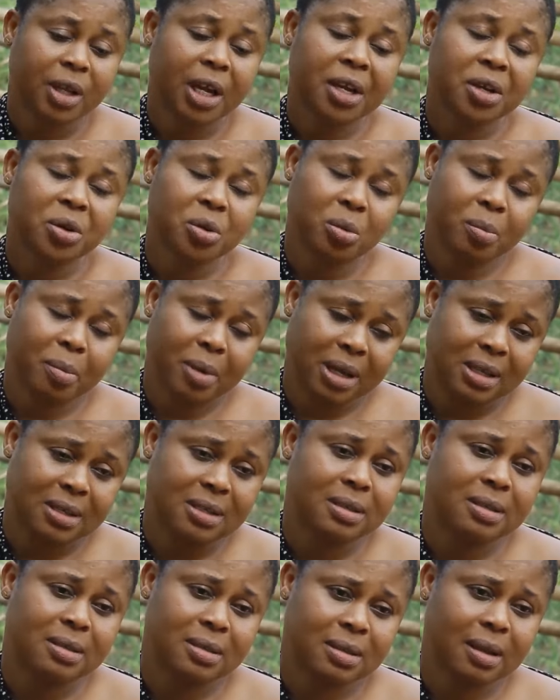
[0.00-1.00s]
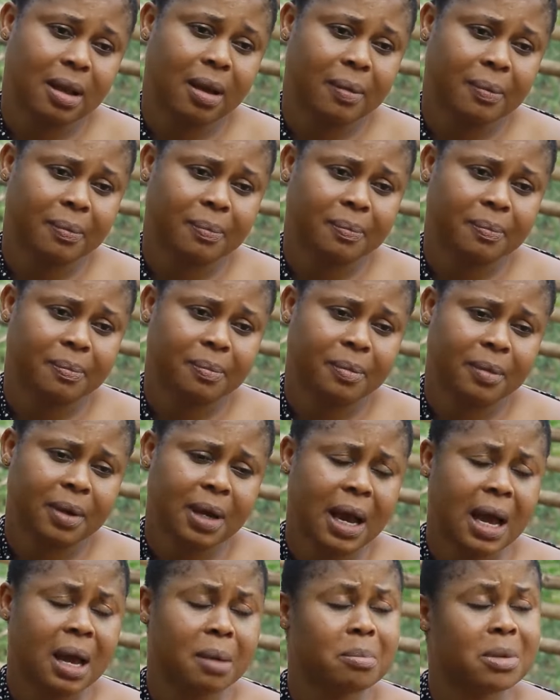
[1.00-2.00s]
I know, my sister.
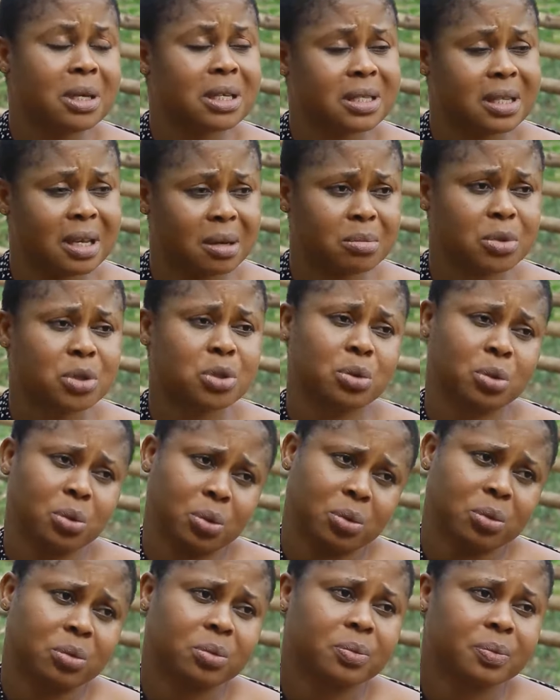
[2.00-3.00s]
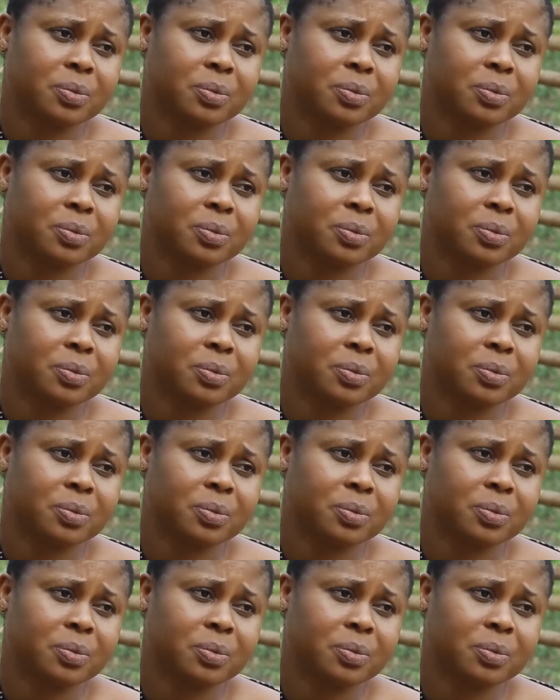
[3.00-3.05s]
I miss them too.